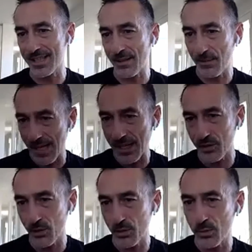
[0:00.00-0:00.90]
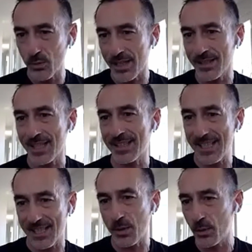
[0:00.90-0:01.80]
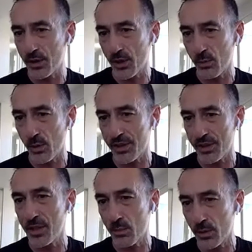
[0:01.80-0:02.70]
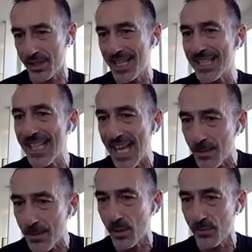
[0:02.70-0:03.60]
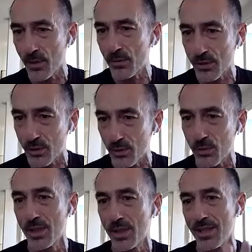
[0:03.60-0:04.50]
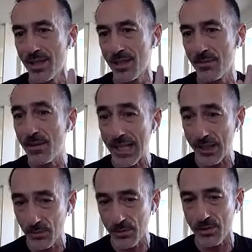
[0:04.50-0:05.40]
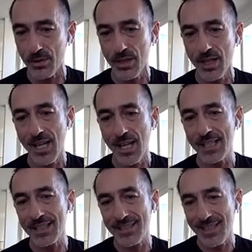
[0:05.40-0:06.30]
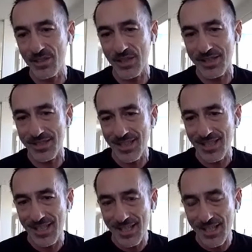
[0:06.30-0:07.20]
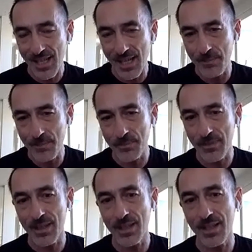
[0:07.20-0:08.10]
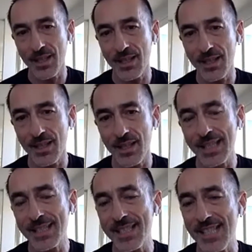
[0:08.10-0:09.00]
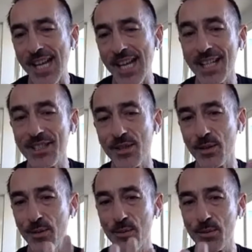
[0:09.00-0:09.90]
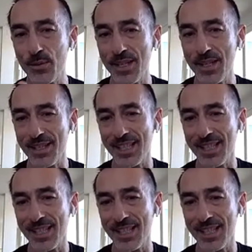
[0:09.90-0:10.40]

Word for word: flesh tone one, that this is what you're watching. You're watching a game of those 2 mm-hmm. values. And it, it just, um, it slides through the,